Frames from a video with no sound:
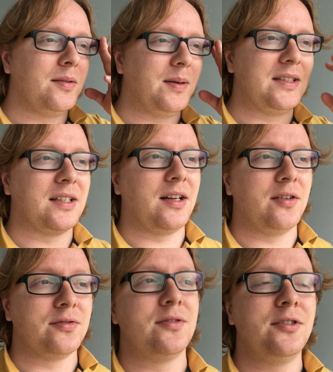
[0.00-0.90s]
basically
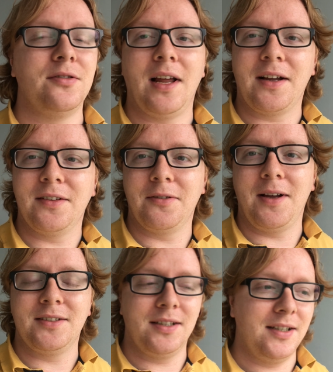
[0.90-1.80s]
I was too knackered to
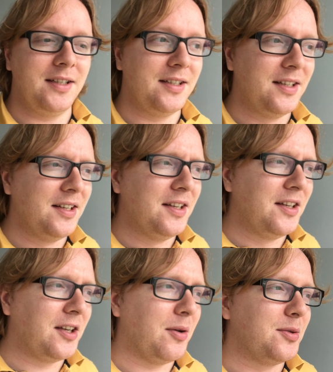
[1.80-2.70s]
actually
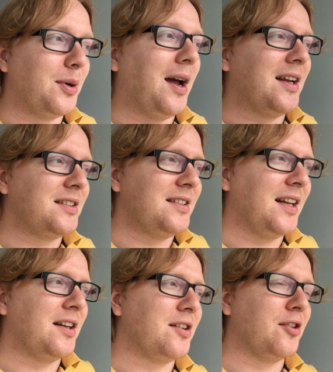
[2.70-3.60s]
go into it, actually
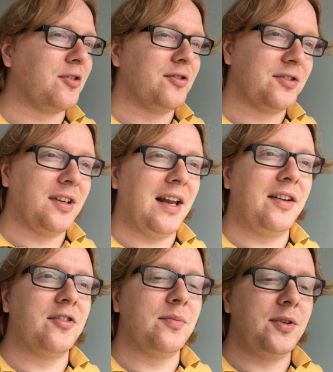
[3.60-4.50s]
then look onto any
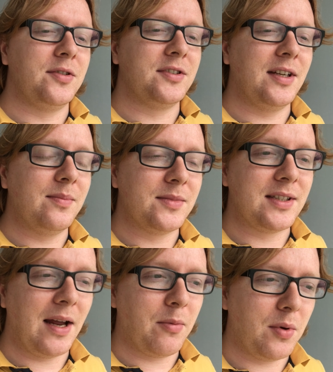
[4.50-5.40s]
of the museums
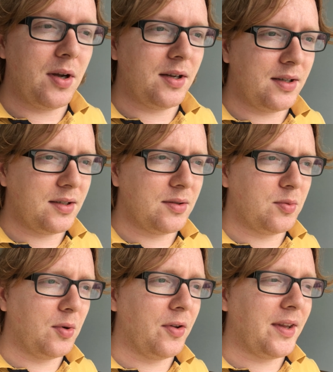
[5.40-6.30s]
that
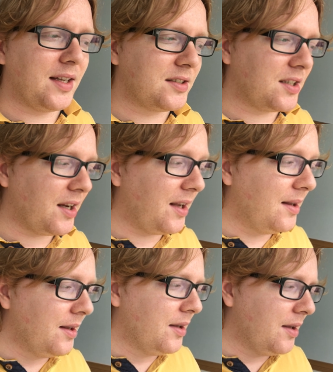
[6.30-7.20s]
were on that site.
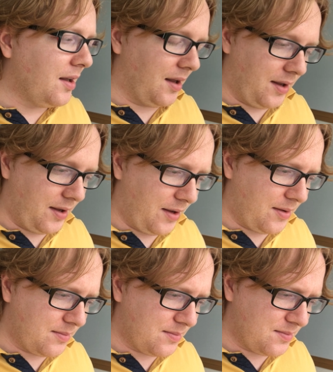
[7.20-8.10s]

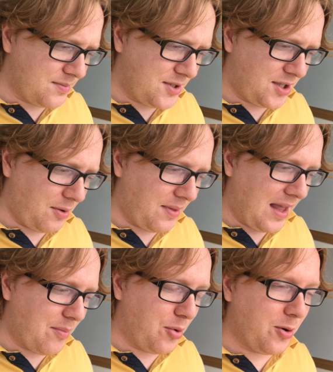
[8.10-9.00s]
So at
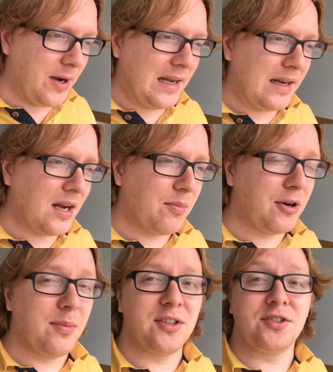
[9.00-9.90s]
that point I
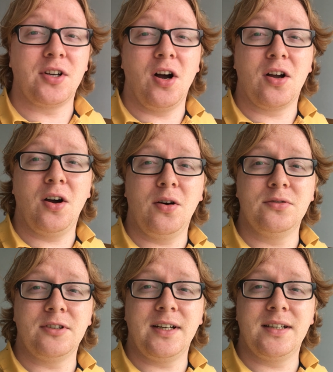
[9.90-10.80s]
pretty much just got a
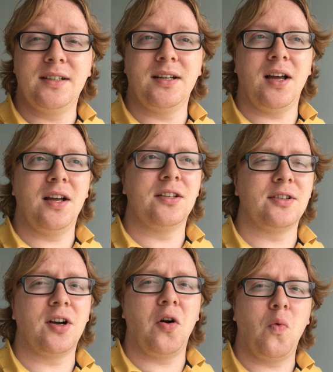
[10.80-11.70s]
cold drink, so
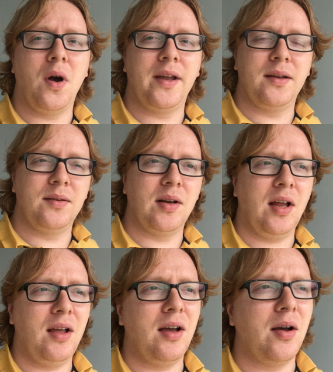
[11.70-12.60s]
I got a white
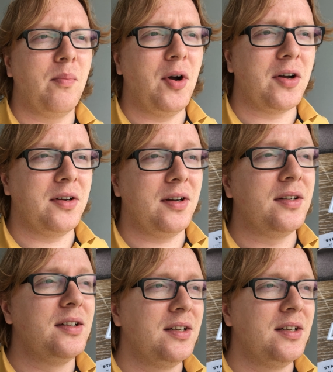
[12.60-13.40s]
mocha